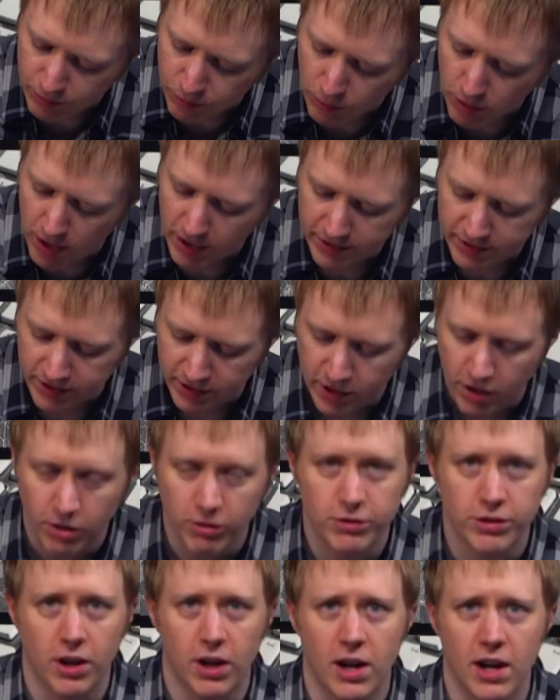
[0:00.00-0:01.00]
want to go
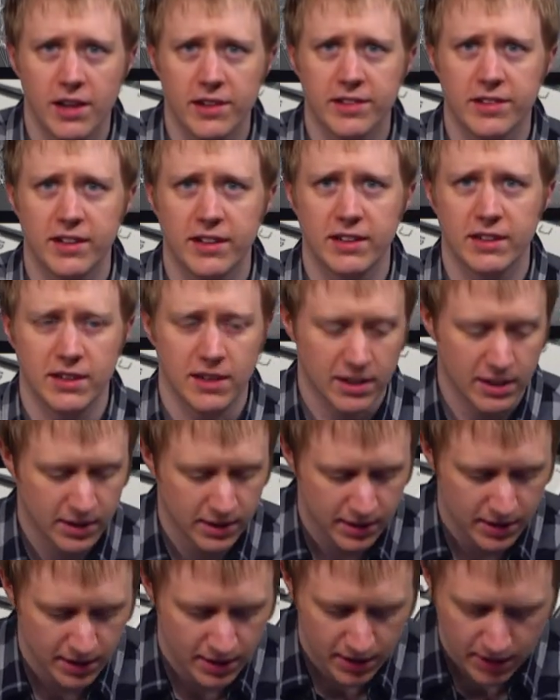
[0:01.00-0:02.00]
to Austin
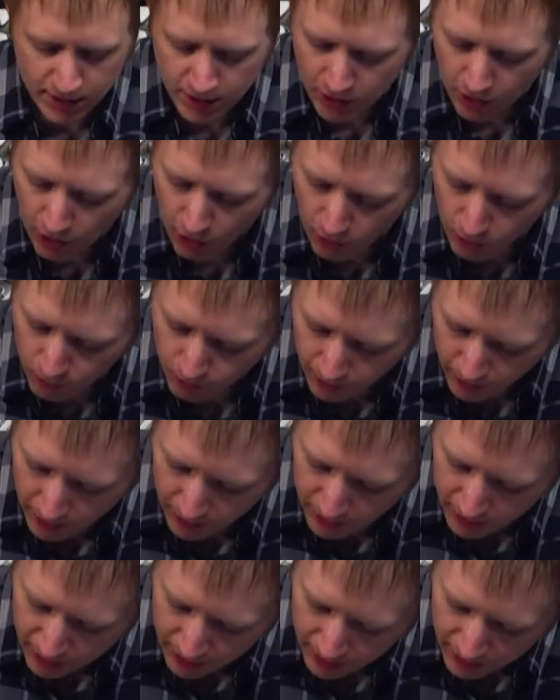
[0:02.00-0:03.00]

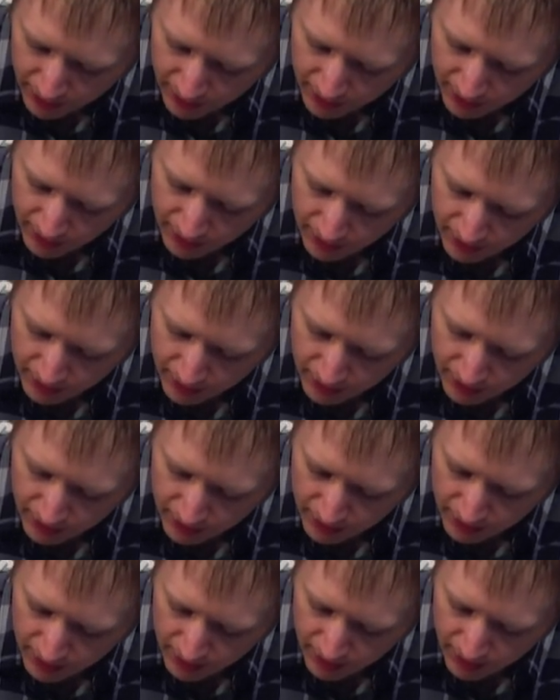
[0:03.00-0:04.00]
over
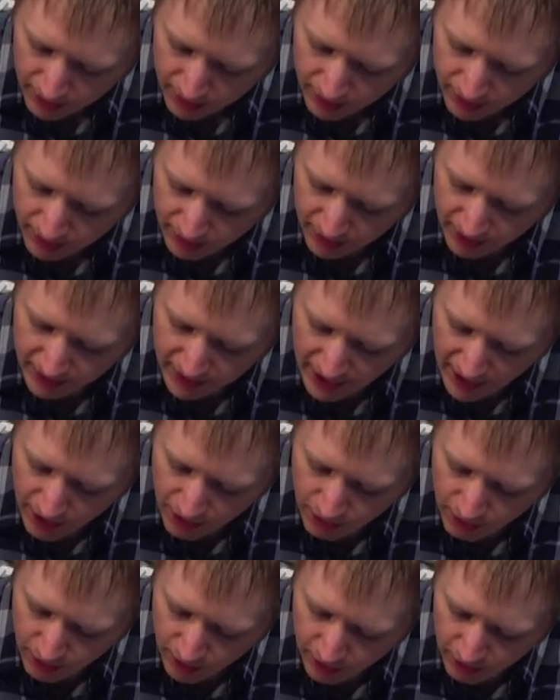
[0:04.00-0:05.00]
the
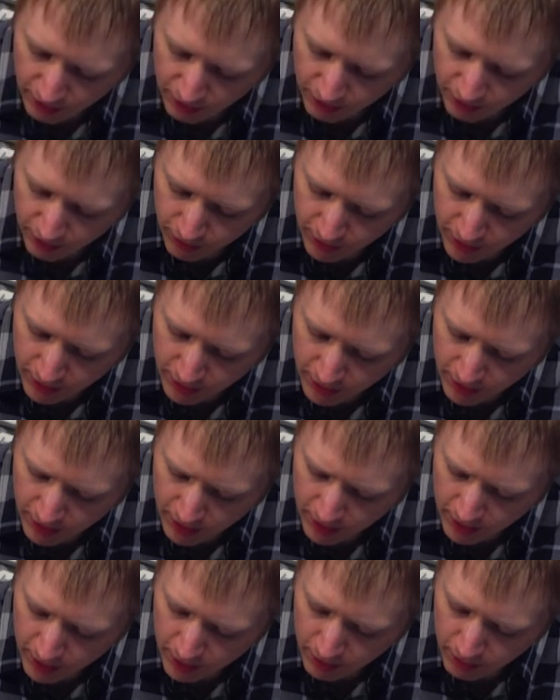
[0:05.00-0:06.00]
count of
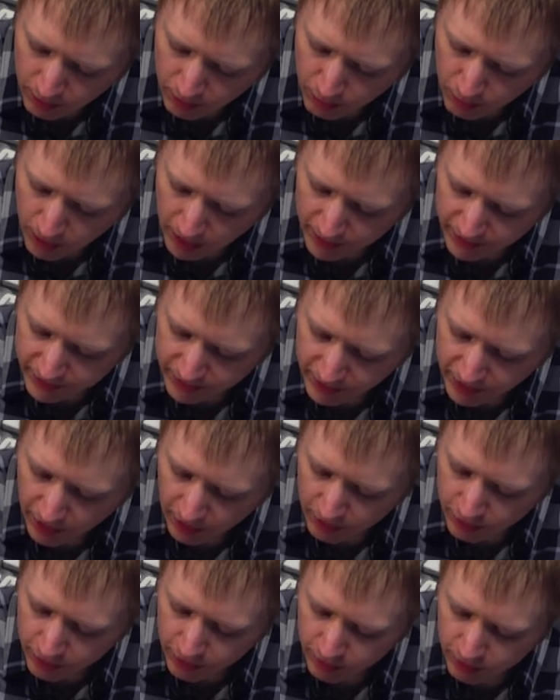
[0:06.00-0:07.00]
want to
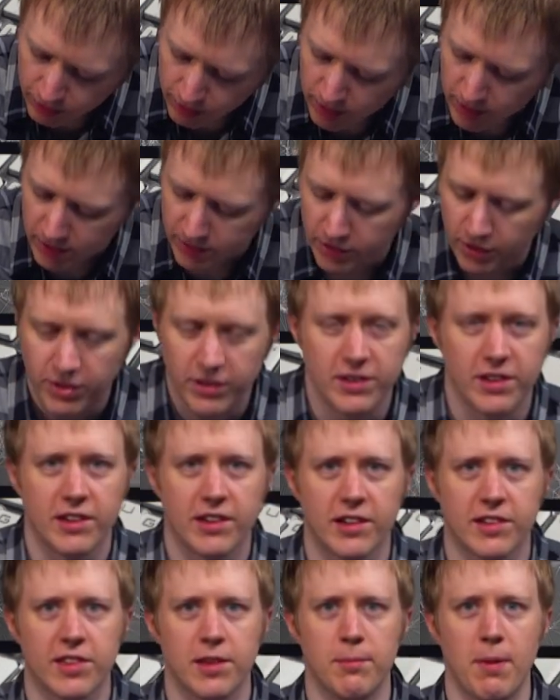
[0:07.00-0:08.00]
go to. So this is
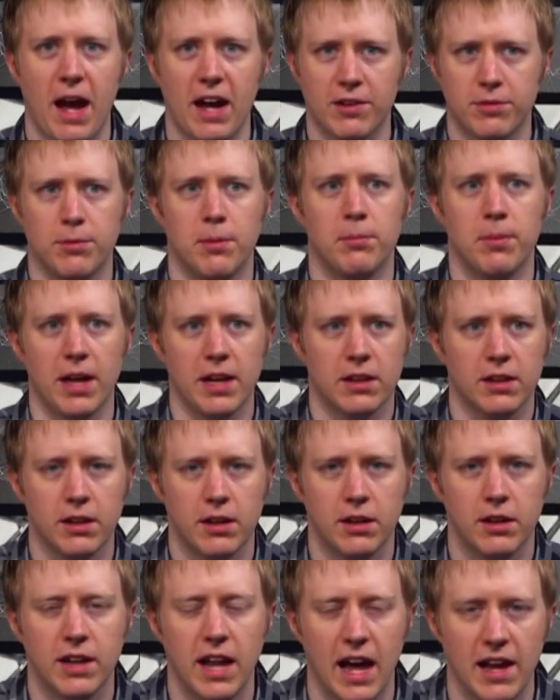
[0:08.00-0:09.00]
just the maximum
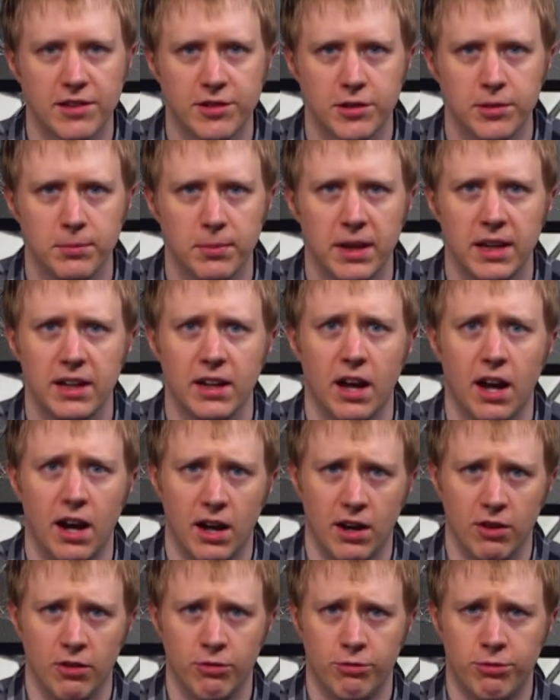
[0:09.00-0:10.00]
likelihood estimate
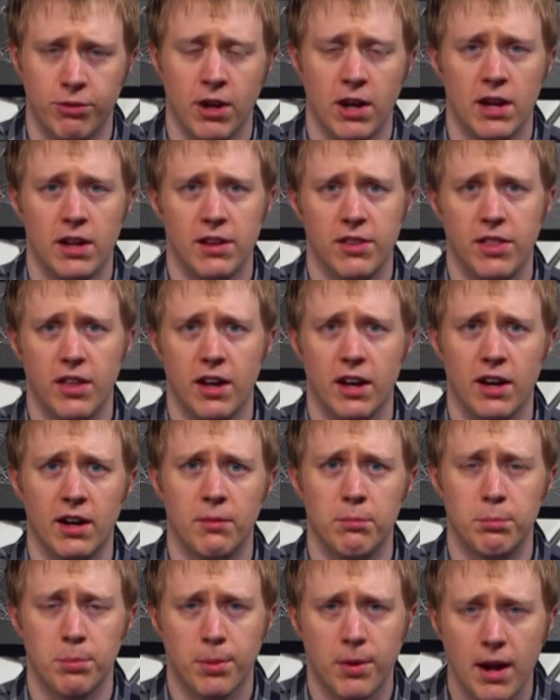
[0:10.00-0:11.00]
of
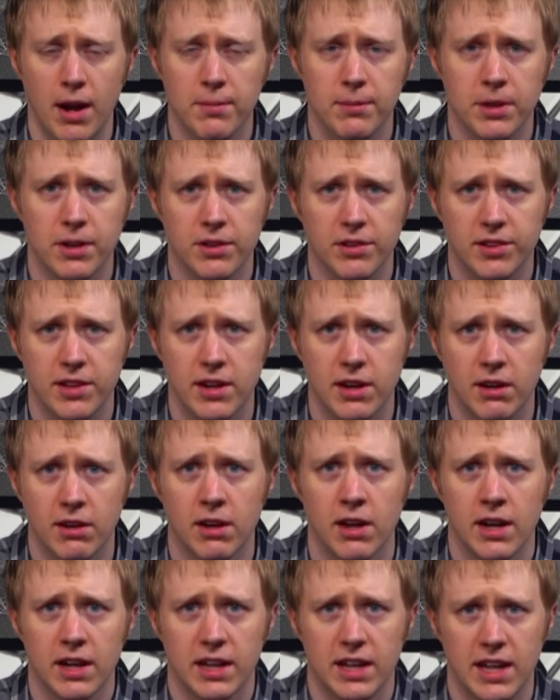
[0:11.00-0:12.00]
the parameters
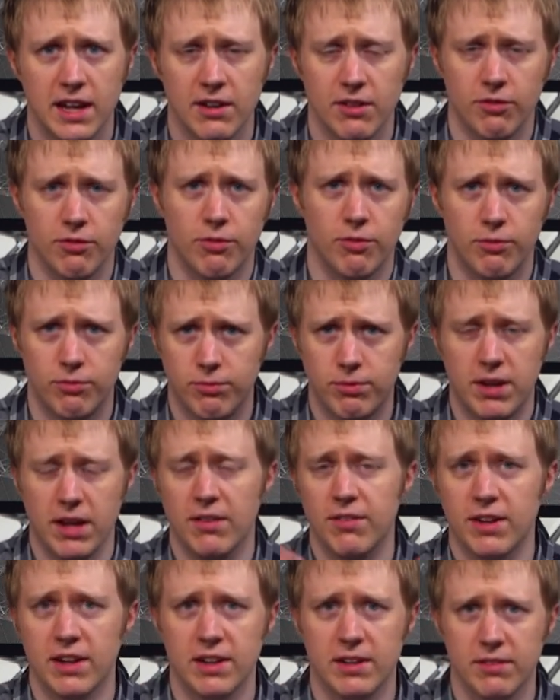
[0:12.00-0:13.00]
here give,
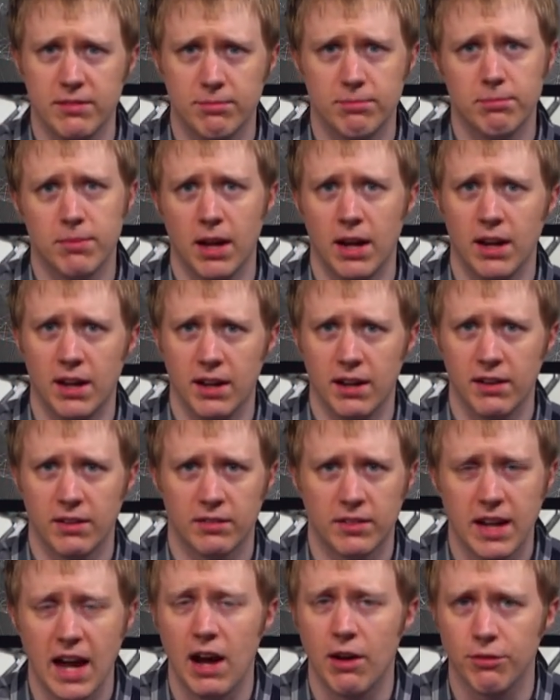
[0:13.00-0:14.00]
given the
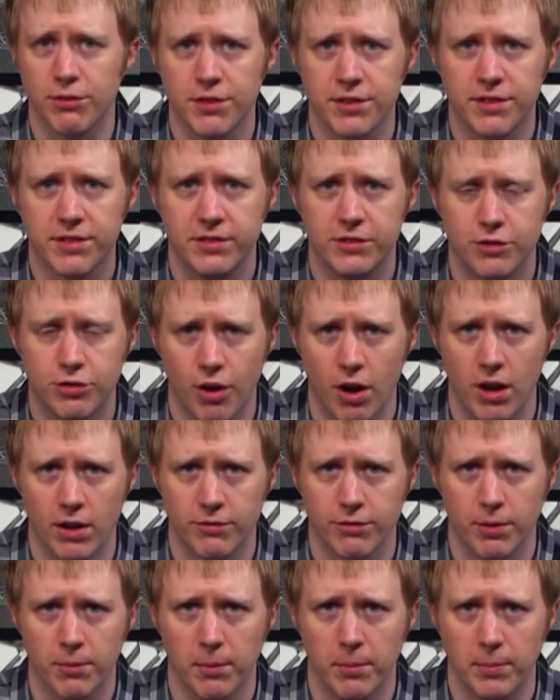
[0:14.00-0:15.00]
counts drawn
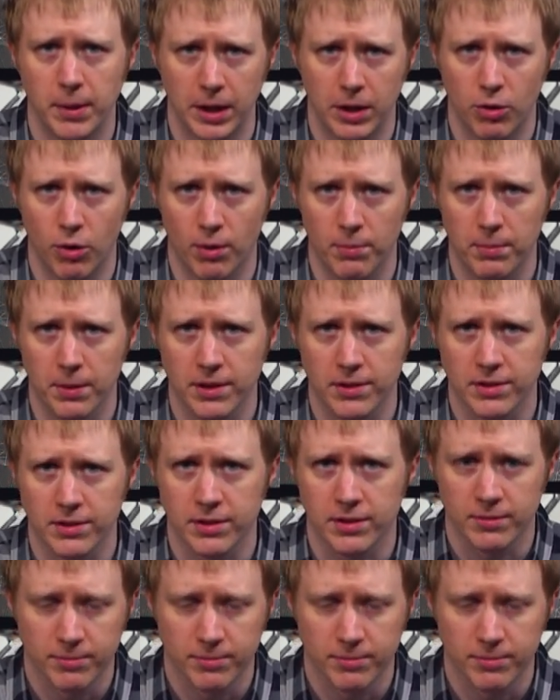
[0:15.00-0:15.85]
from a big corpus.